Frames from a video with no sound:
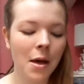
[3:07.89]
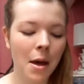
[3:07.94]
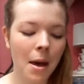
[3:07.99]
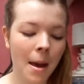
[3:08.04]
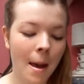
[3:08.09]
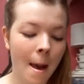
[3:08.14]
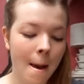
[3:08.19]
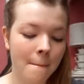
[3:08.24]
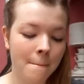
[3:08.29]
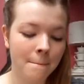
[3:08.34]

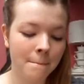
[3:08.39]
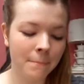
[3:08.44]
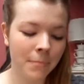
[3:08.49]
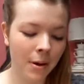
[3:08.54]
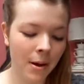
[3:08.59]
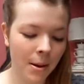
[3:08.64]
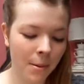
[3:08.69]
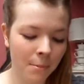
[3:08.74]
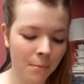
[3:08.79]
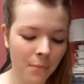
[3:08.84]

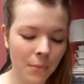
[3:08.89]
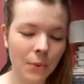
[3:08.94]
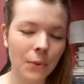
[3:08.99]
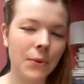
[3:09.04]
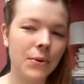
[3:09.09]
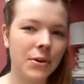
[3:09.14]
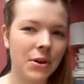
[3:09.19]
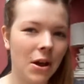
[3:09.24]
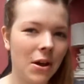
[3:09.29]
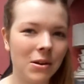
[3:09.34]
But
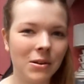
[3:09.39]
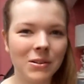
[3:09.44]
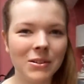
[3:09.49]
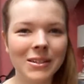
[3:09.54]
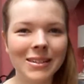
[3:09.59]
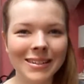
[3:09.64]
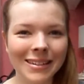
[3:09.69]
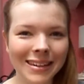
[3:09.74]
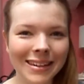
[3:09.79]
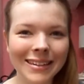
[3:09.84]
Maud knows
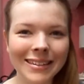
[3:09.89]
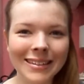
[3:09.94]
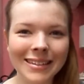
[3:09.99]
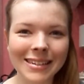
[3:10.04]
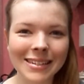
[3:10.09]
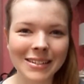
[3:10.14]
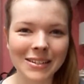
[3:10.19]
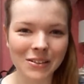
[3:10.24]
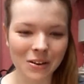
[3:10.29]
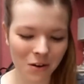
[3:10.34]
that
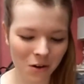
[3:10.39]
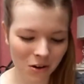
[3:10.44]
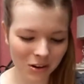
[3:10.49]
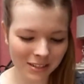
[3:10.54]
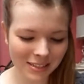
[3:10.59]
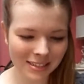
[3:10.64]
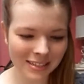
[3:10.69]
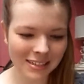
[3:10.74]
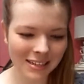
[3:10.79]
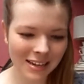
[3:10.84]
she's not
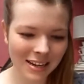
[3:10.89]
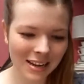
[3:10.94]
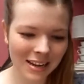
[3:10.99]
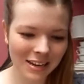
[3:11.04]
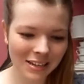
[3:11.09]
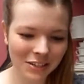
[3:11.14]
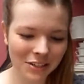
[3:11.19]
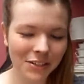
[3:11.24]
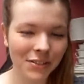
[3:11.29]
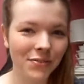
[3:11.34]

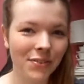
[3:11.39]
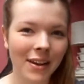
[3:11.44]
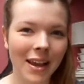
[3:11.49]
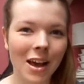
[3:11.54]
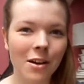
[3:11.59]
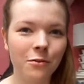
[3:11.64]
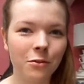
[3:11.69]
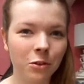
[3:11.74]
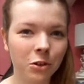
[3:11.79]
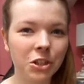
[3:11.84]
just forgetful.